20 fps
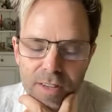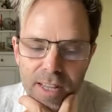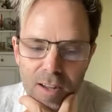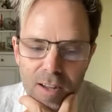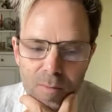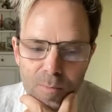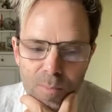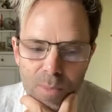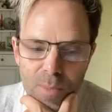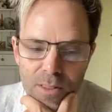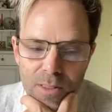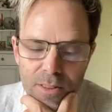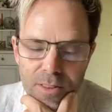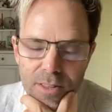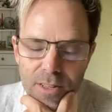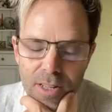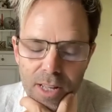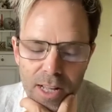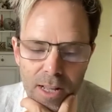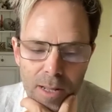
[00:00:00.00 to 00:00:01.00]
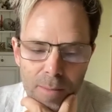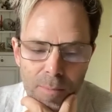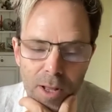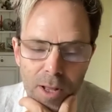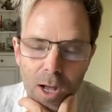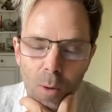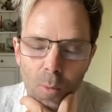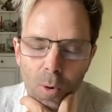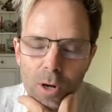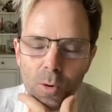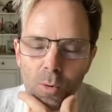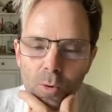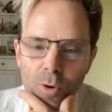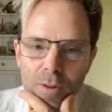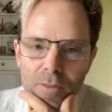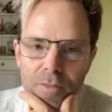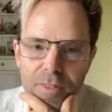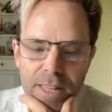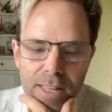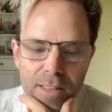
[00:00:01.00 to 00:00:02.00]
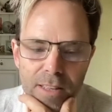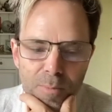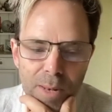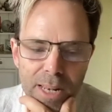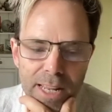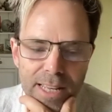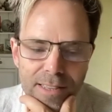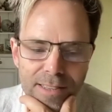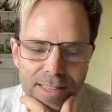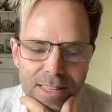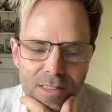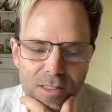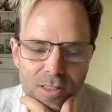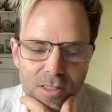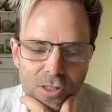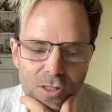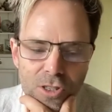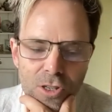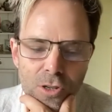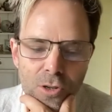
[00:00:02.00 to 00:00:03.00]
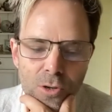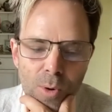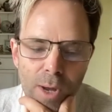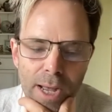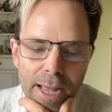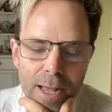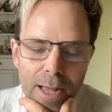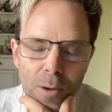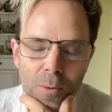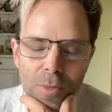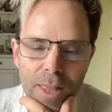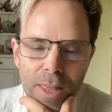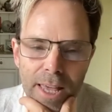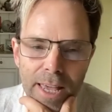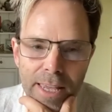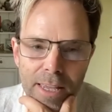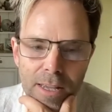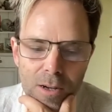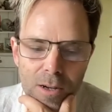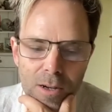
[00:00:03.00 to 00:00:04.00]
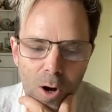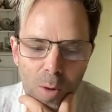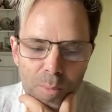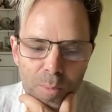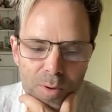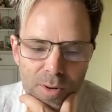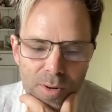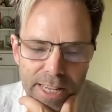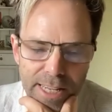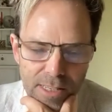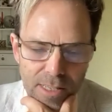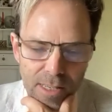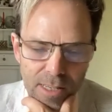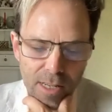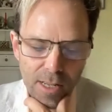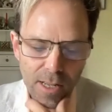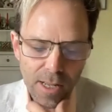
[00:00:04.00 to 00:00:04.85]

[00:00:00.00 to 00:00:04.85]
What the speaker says: government, what all of these places do, how they operate.